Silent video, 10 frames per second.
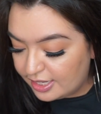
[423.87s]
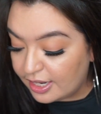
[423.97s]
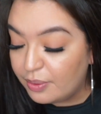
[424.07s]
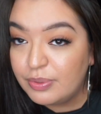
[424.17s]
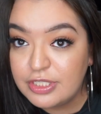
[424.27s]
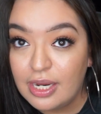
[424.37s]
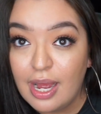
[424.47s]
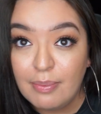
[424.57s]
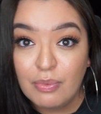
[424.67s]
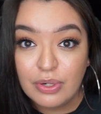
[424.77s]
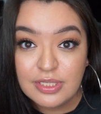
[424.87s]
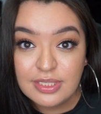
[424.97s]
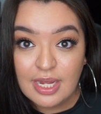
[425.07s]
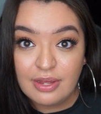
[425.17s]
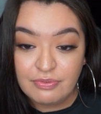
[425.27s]
And I wish I got more
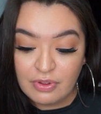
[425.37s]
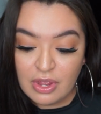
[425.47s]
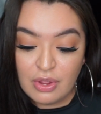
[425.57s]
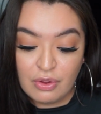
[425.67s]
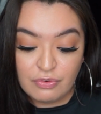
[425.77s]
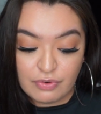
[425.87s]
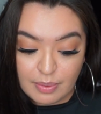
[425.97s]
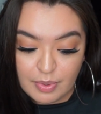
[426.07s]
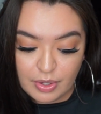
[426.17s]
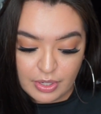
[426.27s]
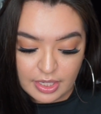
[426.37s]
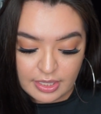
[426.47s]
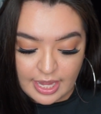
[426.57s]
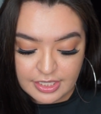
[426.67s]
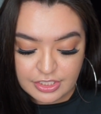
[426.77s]
stuff from her
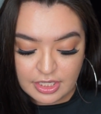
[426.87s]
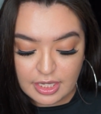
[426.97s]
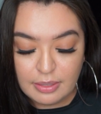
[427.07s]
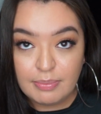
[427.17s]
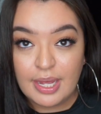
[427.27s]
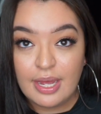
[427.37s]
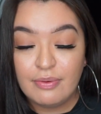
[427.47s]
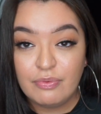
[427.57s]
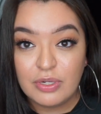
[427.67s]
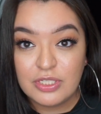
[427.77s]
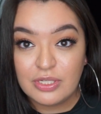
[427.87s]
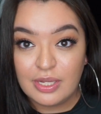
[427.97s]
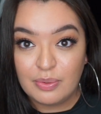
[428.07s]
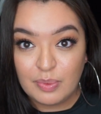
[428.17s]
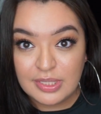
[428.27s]
collection, but
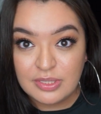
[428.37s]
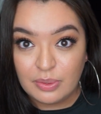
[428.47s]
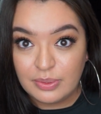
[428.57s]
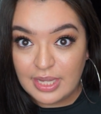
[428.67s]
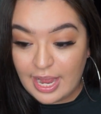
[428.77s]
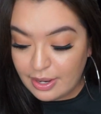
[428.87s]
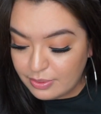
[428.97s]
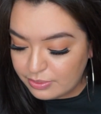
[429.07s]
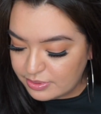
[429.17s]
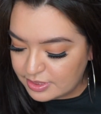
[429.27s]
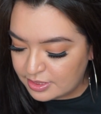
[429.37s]
unfortunately it was sold out.